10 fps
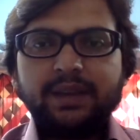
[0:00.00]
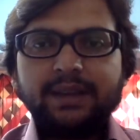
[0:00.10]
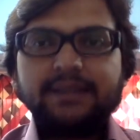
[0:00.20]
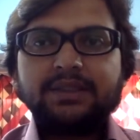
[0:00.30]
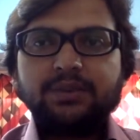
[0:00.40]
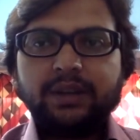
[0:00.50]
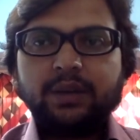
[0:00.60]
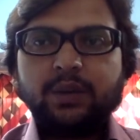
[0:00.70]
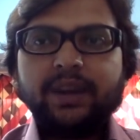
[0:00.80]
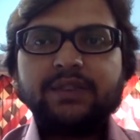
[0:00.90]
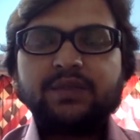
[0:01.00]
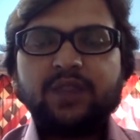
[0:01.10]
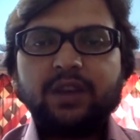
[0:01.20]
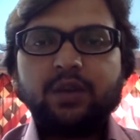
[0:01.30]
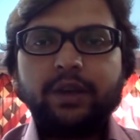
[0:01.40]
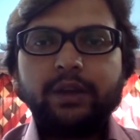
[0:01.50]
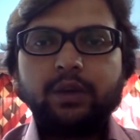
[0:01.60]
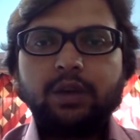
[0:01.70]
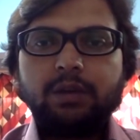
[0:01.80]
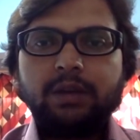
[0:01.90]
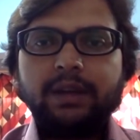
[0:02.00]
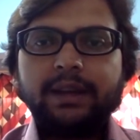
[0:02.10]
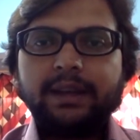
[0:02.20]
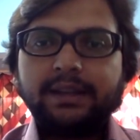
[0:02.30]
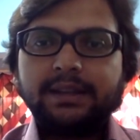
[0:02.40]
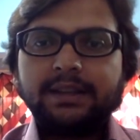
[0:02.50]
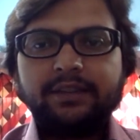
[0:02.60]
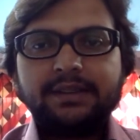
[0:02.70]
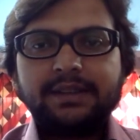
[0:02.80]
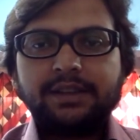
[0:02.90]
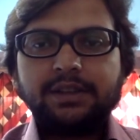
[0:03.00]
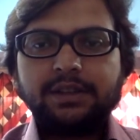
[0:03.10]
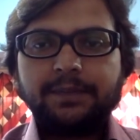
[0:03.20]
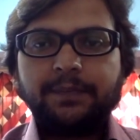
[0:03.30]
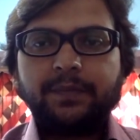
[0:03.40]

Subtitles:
as unit wise we are going to cover each and every section,